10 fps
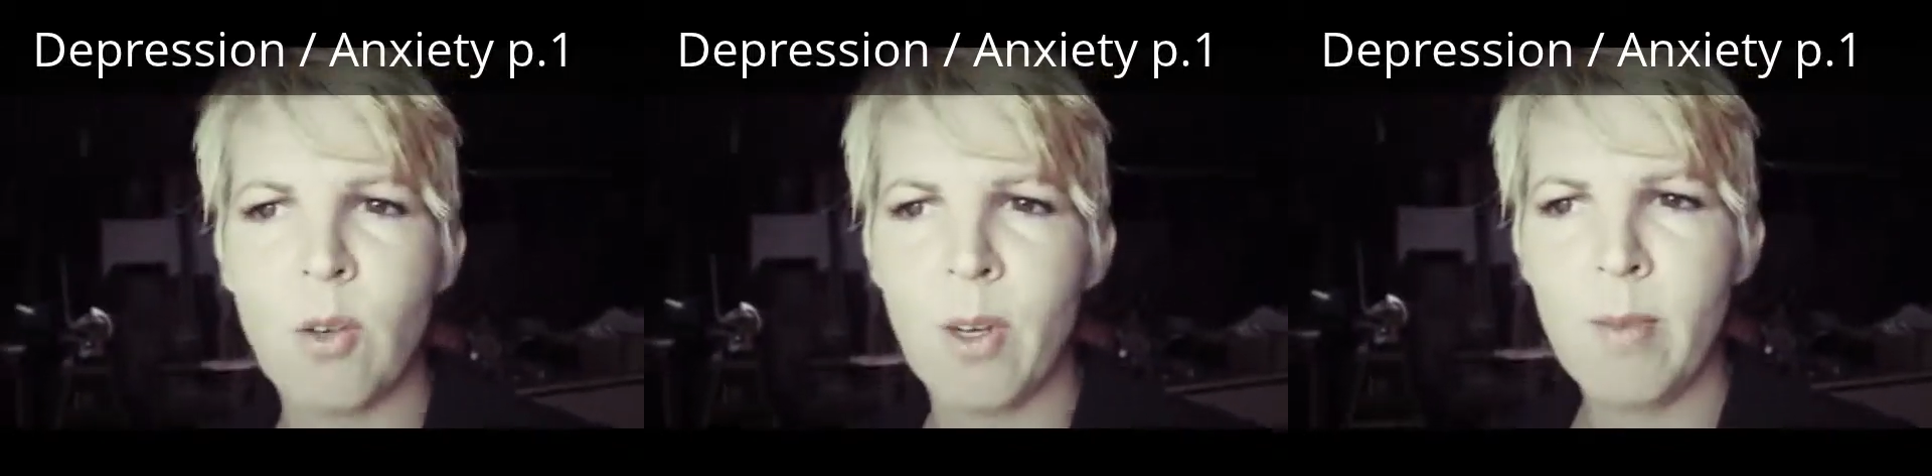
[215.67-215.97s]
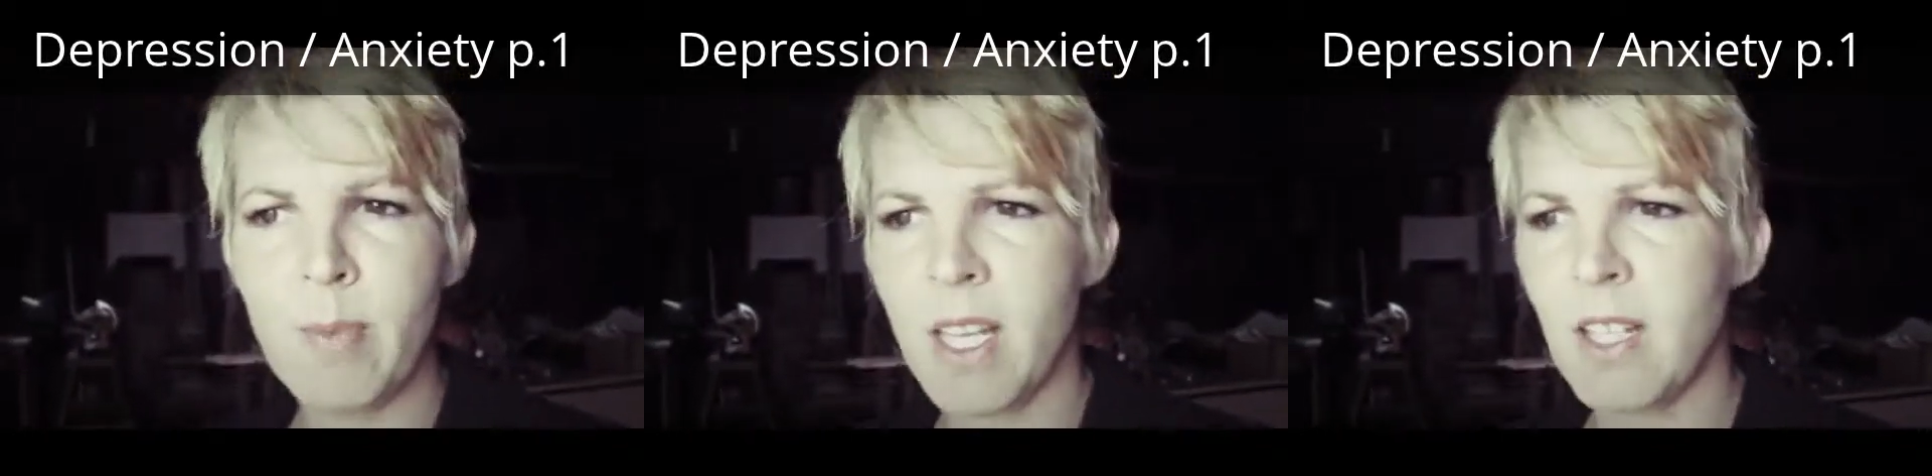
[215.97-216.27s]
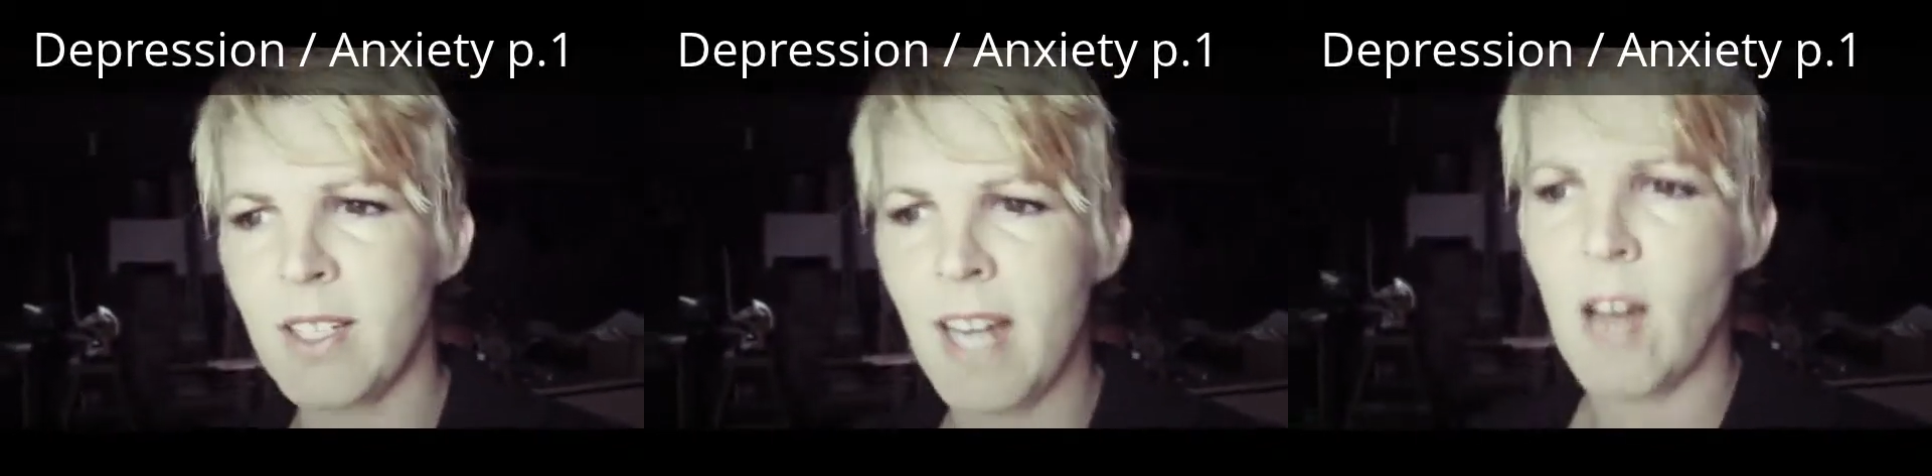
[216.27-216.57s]
to it,
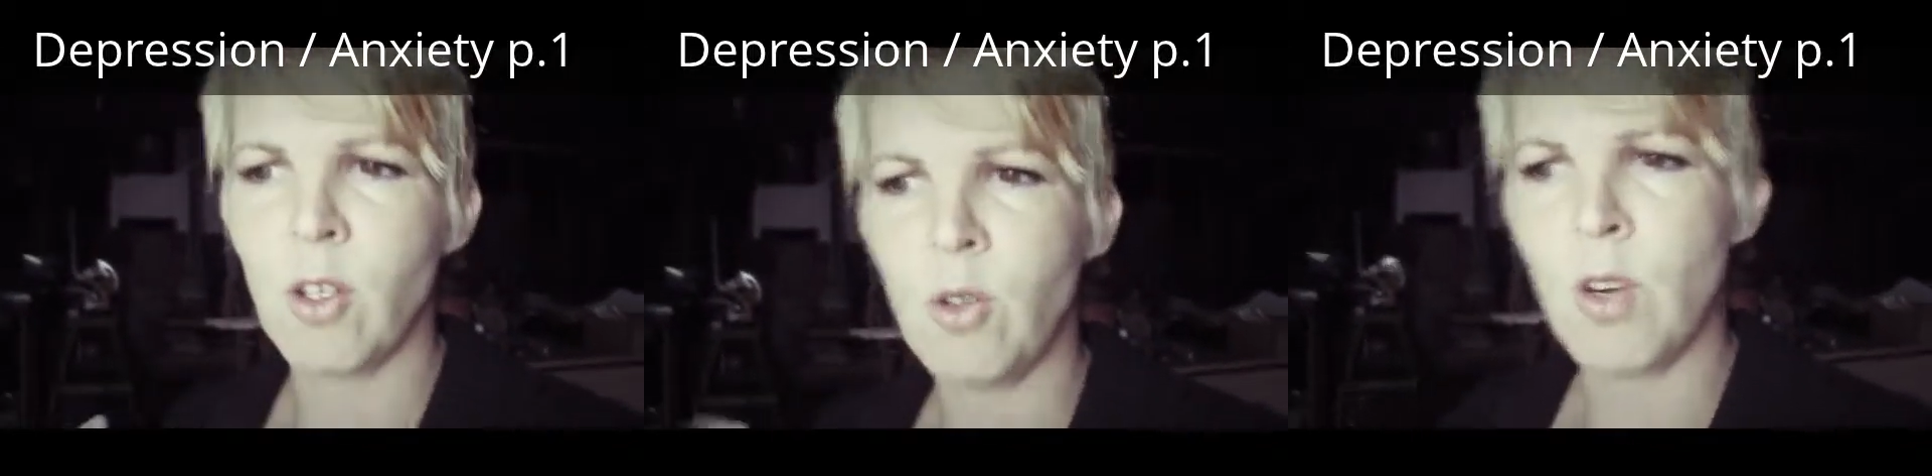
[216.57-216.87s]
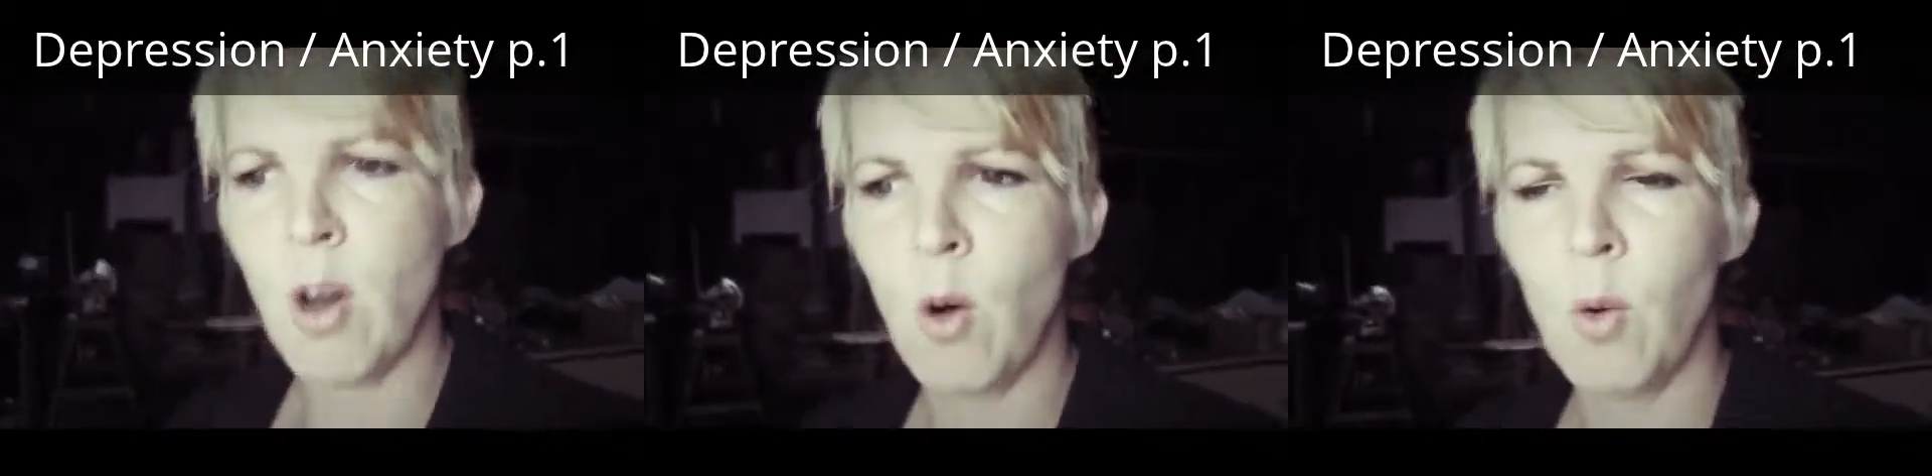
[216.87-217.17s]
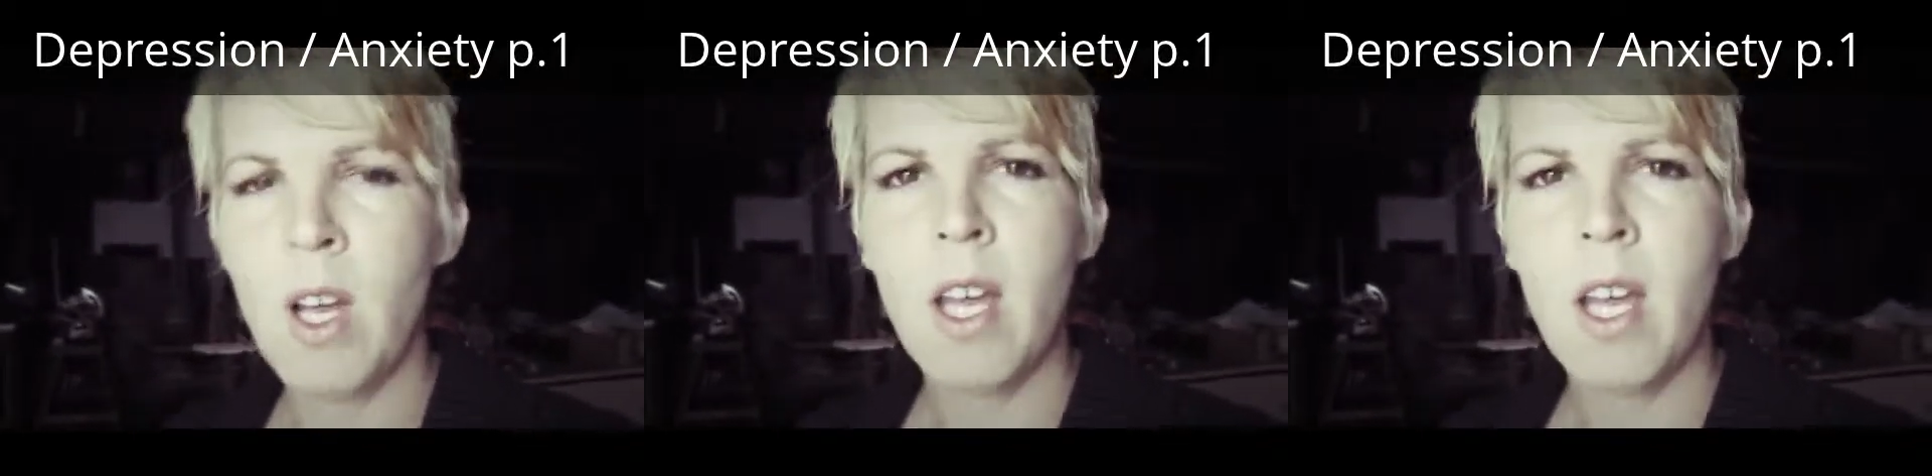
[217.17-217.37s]
because now you know,